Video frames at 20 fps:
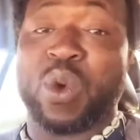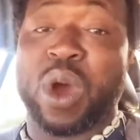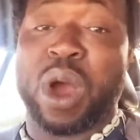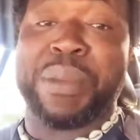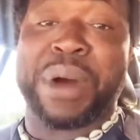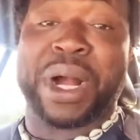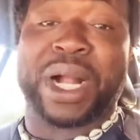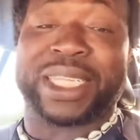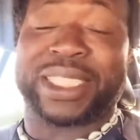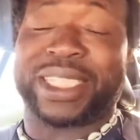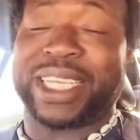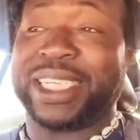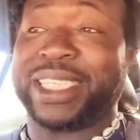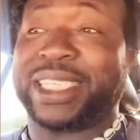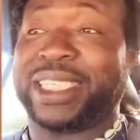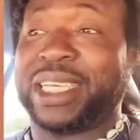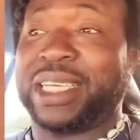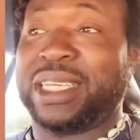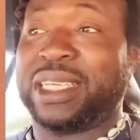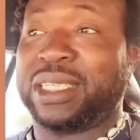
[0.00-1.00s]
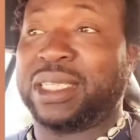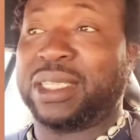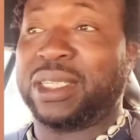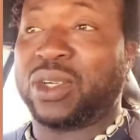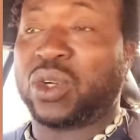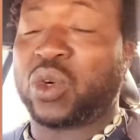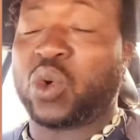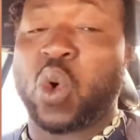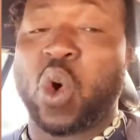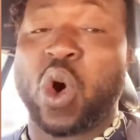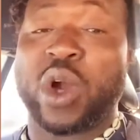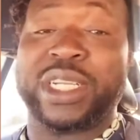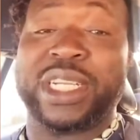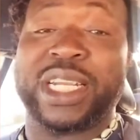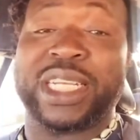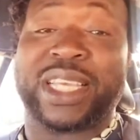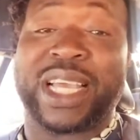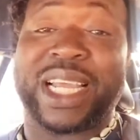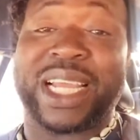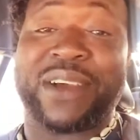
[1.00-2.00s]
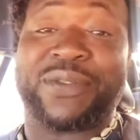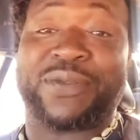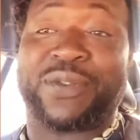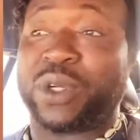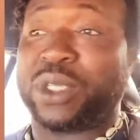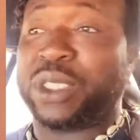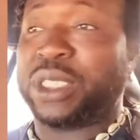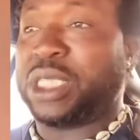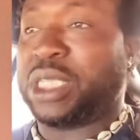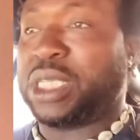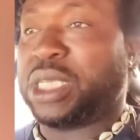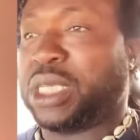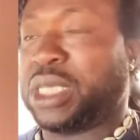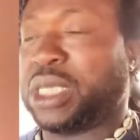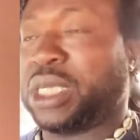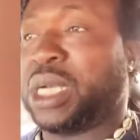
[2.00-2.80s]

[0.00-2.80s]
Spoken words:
one more katanche coordinated effort ni